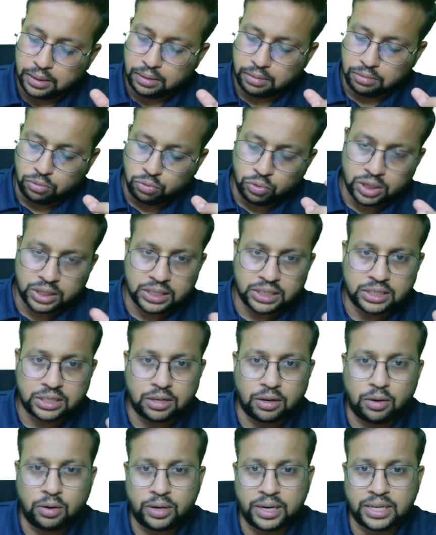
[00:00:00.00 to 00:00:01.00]
what is
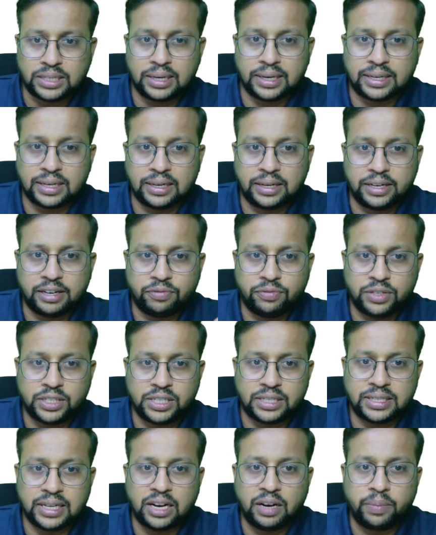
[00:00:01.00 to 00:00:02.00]
called as like a
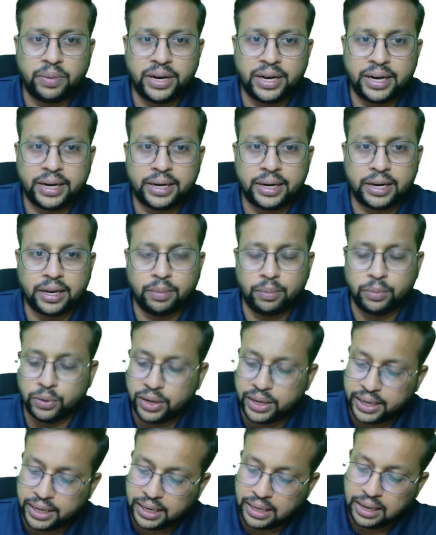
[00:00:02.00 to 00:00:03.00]
deficient cell mediated
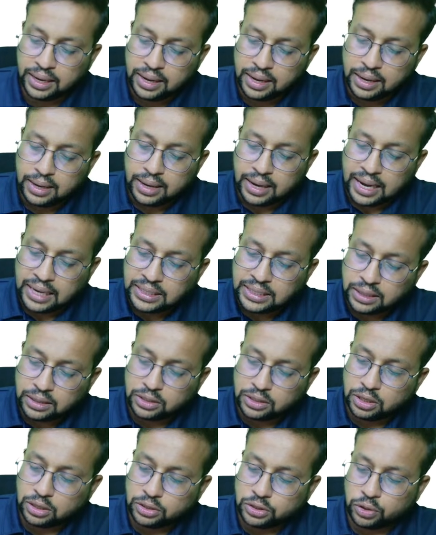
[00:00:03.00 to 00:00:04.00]
immunity. As a
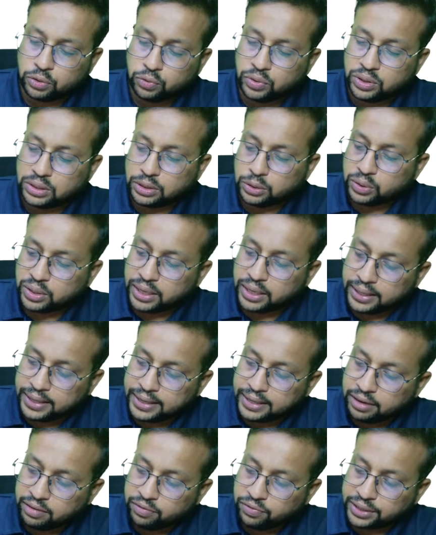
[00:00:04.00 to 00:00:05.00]
result of which you can get
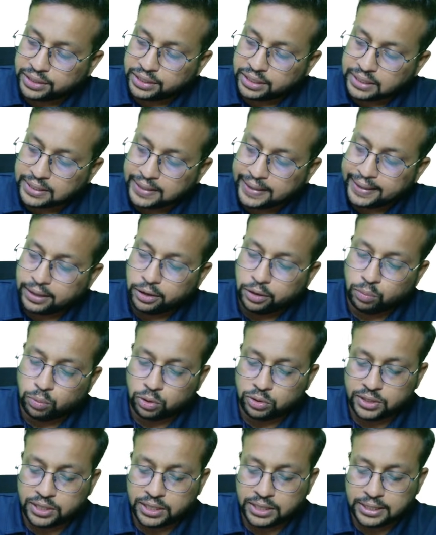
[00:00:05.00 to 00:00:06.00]
infections like
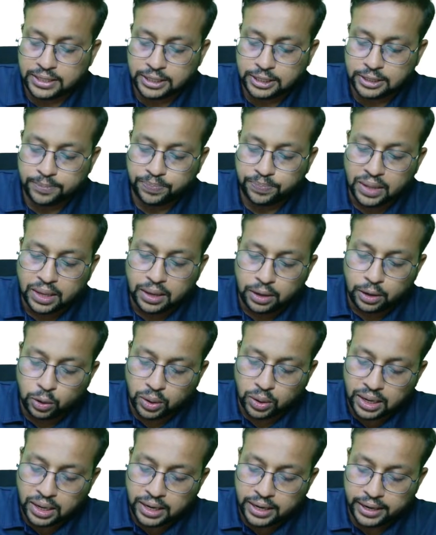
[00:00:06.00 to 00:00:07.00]
pneumocystis,
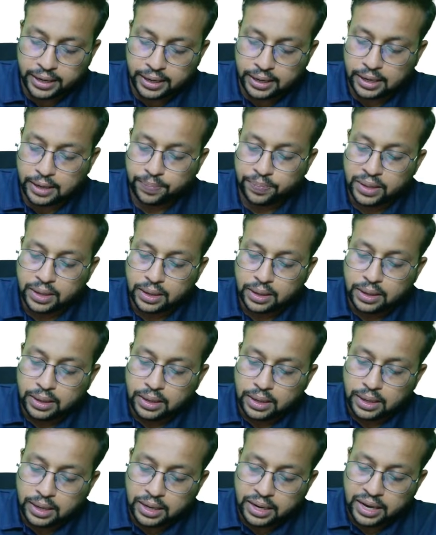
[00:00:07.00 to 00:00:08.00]
nocardia,
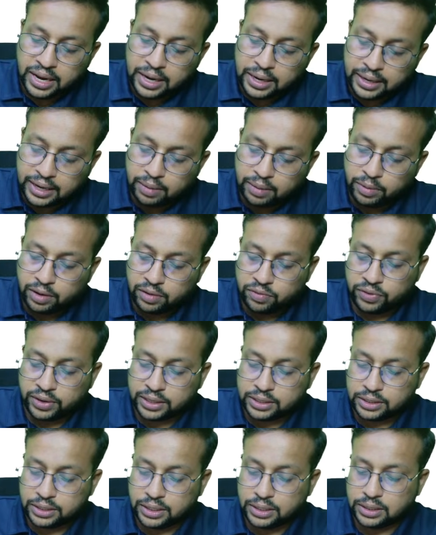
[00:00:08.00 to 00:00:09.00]
NTM
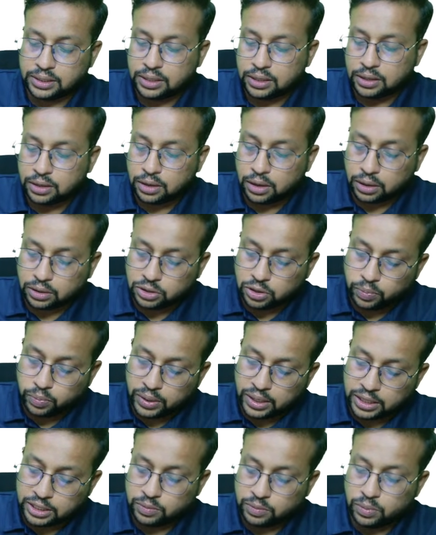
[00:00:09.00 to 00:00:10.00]
infections,
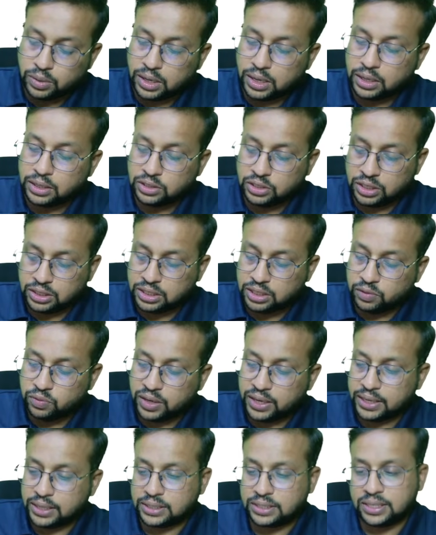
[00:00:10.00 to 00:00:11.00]
toxoplasma, GC
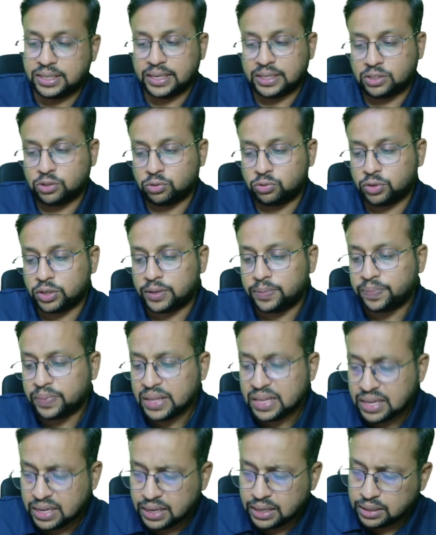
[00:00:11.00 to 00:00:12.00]
virus, etc.
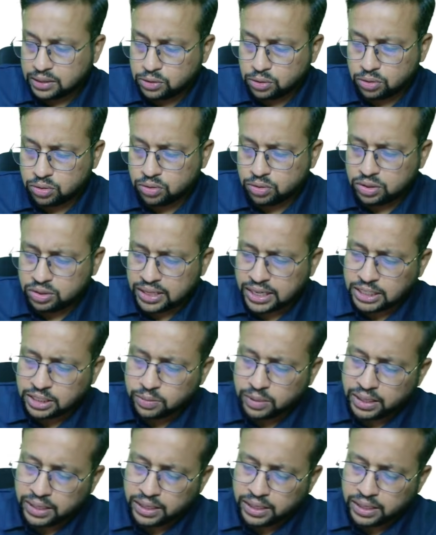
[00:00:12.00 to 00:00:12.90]
So transplant